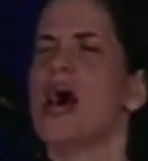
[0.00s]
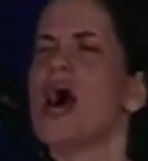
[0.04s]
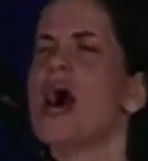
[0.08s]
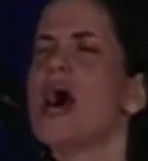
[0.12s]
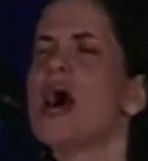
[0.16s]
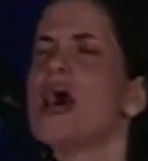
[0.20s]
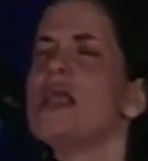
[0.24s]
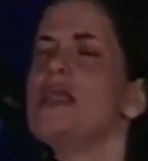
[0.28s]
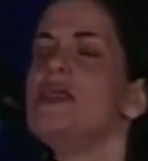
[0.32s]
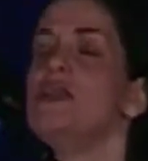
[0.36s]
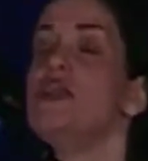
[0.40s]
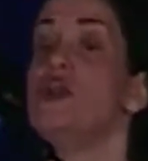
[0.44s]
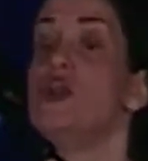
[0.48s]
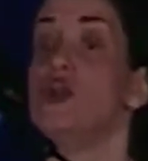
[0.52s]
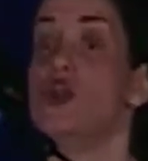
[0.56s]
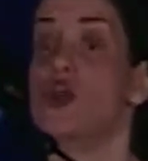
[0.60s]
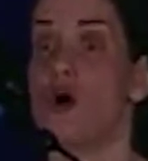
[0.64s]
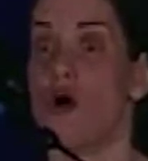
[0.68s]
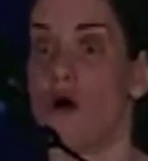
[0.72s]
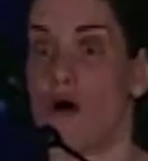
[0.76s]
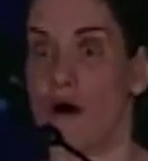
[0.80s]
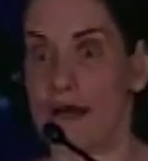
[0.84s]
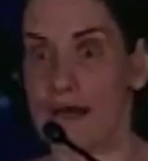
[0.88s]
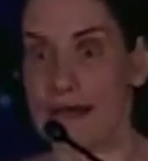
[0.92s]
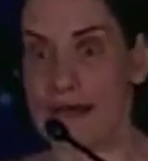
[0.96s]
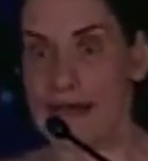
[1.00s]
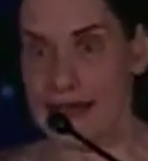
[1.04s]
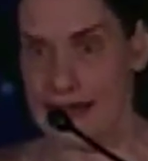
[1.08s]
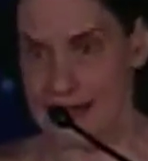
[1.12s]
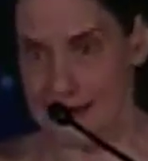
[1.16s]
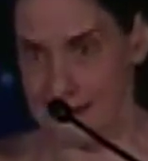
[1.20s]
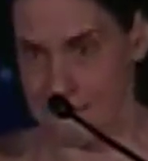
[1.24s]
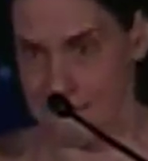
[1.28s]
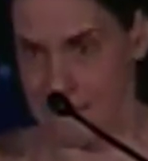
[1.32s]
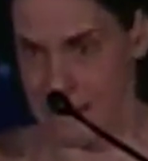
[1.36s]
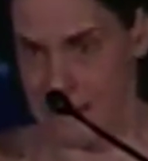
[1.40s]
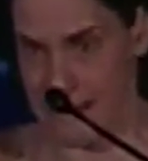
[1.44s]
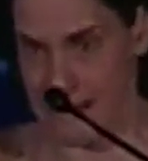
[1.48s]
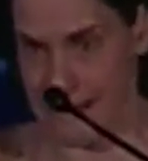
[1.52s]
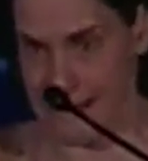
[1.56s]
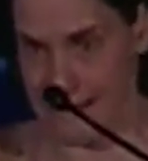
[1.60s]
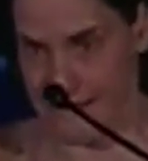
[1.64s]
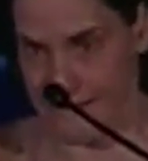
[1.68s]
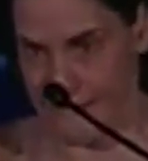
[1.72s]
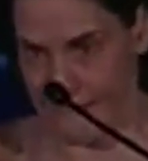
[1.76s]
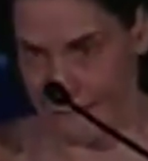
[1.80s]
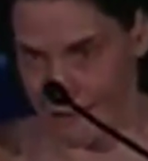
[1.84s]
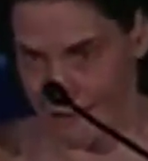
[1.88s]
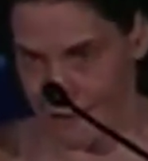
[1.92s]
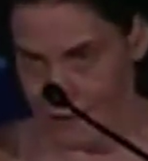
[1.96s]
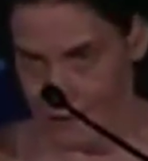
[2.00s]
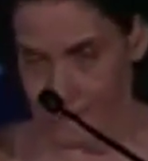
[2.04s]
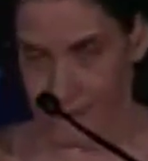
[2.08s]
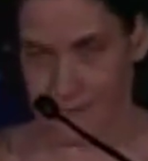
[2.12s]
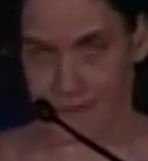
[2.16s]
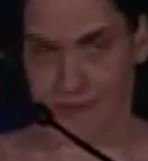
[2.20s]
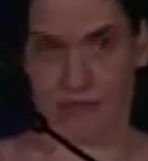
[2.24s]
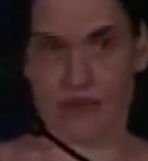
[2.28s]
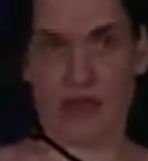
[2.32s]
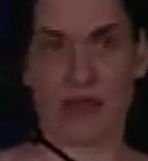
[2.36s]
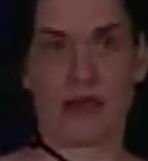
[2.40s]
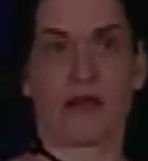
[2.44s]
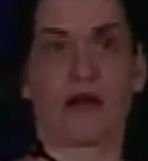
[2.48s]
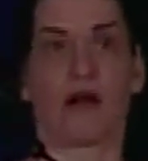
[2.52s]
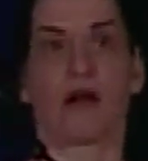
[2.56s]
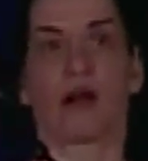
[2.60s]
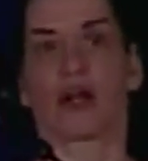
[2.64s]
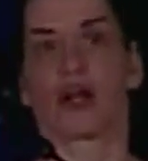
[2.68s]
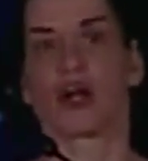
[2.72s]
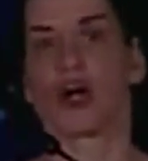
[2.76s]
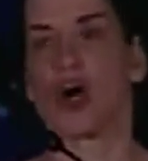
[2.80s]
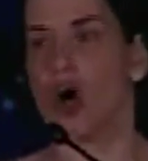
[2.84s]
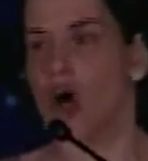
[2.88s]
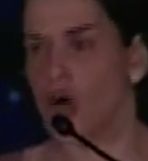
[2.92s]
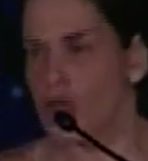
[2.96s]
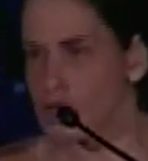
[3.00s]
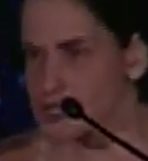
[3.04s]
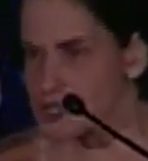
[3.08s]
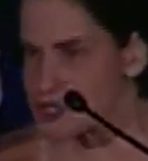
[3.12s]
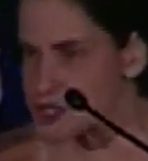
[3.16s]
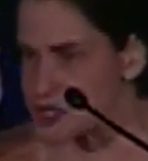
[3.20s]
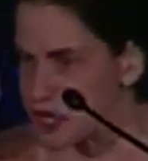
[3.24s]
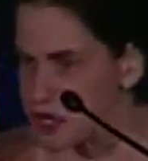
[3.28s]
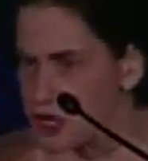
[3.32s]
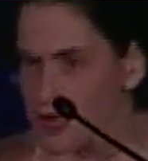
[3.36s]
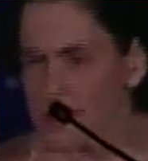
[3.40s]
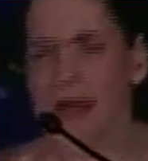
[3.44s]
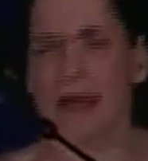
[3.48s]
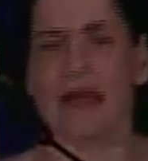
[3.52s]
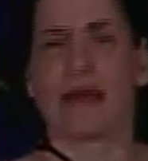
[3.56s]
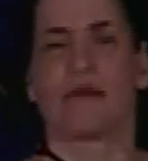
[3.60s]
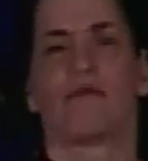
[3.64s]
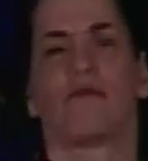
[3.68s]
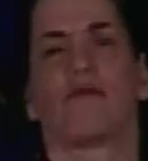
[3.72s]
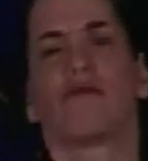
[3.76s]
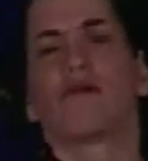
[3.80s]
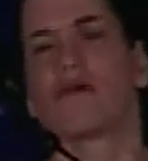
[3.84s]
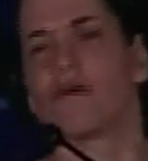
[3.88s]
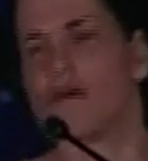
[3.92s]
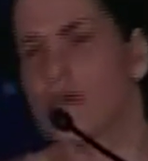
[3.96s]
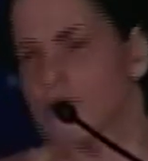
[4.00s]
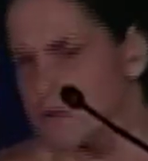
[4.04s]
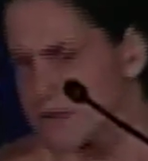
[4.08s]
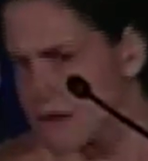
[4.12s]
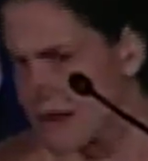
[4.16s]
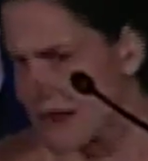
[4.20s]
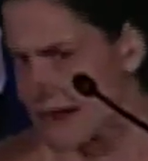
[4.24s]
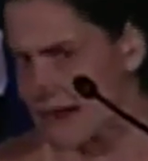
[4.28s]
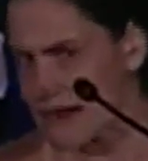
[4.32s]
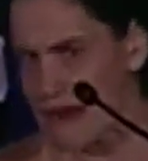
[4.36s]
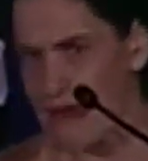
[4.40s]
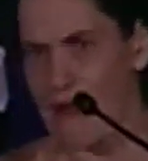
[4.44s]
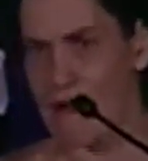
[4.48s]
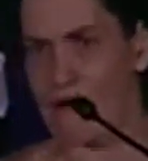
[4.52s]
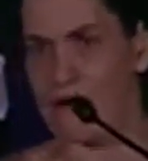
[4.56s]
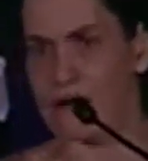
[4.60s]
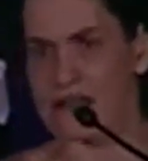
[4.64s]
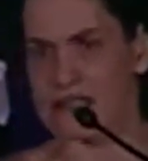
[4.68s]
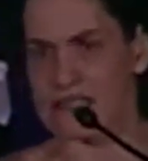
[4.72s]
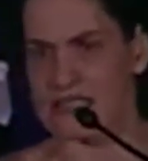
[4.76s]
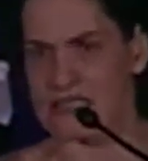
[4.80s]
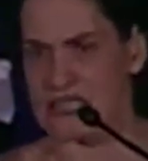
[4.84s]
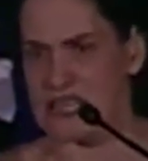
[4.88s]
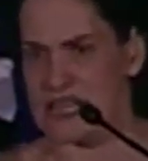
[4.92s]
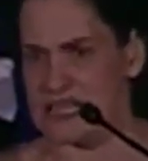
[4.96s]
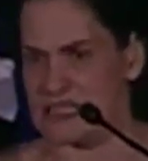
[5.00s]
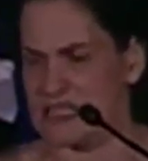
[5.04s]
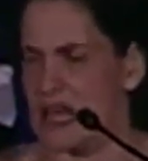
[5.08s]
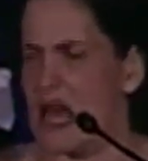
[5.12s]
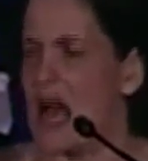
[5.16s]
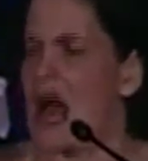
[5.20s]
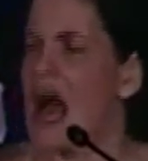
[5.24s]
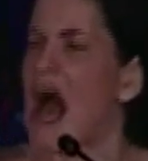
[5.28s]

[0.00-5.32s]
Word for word: annoying me in our culture and world right now is this.